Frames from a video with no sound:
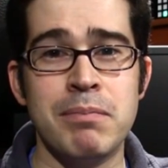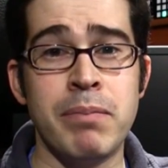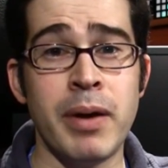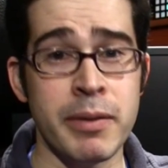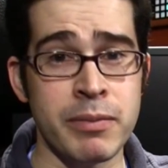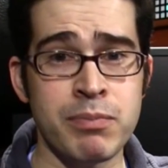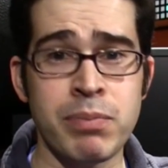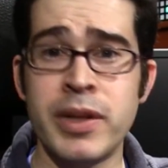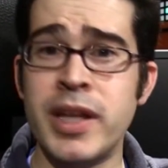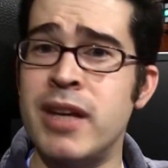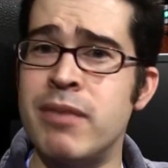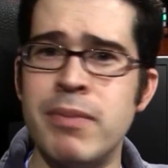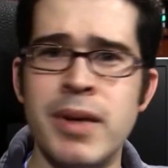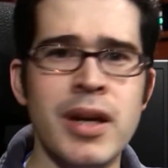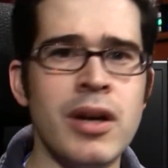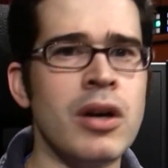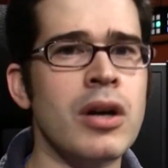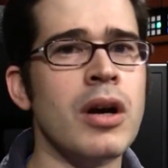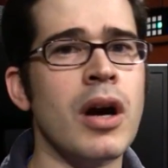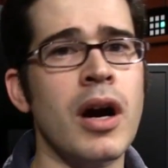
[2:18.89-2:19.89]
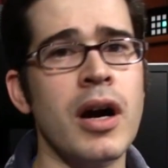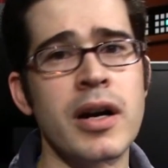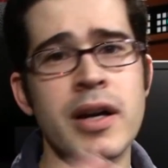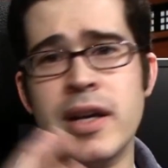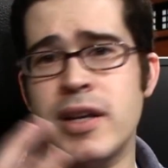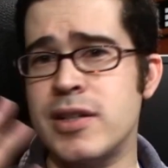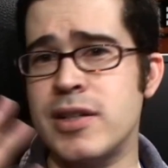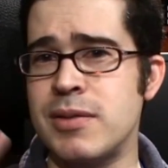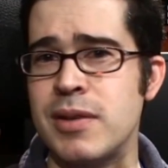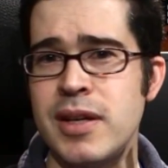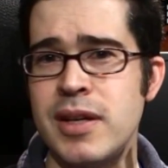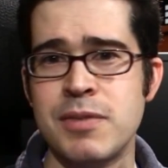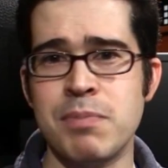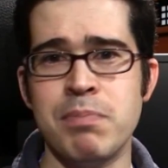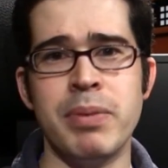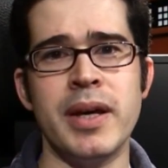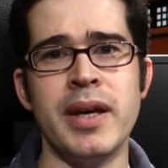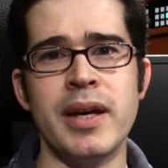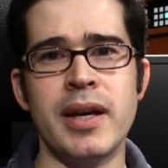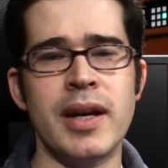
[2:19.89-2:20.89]
But believe me, her heart is, it's
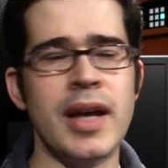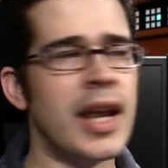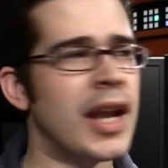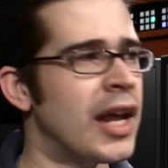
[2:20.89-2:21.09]
big.